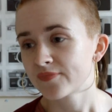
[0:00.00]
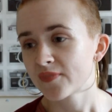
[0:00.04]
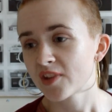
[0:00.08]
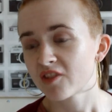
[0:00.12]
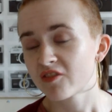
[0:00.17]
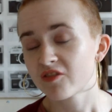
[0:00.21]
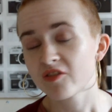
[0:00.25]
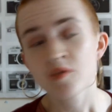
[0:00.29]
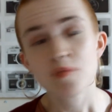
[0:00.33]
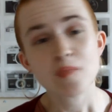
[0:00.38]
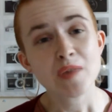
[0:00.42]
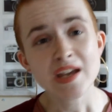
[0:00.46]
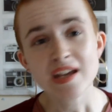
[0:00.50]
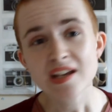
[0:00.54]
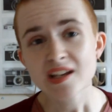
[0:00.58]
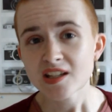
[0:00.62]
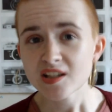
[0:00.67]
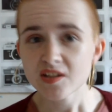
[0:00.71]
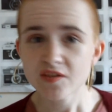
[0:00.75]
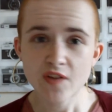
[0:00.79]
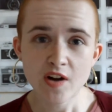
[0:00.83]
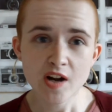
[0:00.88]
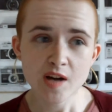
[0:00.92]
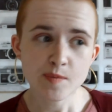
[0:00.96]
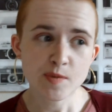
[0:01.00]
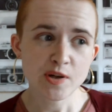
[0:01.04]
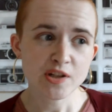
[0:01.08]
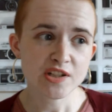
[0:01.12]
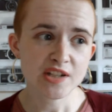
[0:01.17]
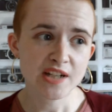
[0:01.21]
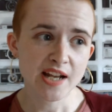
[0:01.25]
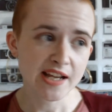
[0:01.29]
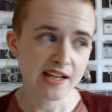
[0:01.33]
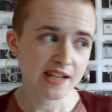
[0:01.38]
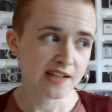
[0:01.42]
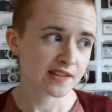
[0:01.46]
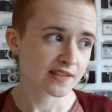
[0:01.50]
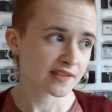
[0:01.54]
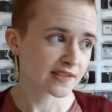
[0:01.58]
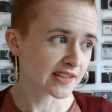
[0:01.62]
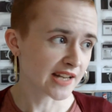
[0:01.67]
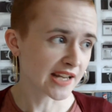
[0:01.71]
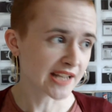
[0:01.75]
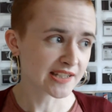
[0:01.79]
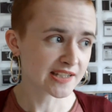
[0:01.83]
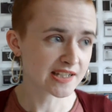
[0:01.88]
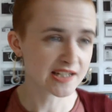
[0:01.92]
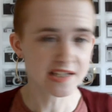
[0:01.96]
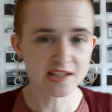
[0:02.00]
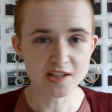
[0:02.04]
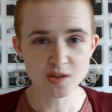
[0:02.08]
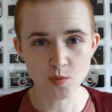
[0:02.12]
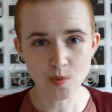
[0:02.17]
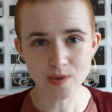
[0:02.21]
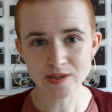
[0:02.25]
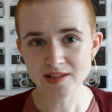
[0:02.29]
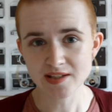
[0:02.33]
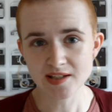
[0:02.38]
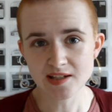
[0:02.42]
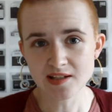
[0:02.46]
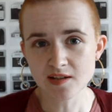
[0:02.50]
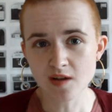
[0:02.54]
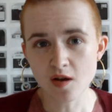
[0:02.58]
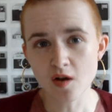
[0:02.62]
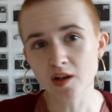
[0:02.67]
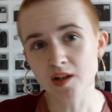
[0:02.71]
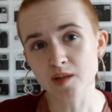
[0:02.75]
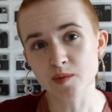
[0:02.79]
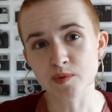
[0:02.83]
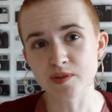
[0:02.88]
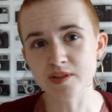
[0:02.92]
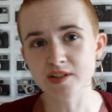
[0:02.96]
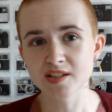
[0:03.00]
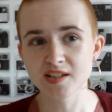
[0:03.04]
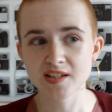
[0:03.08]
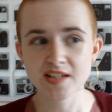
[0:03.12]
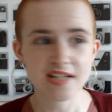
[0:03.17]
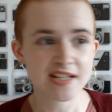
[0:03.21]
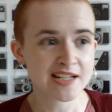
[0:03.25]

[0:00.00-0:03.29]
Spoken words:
For me, it's very much like 1920s Hollywood.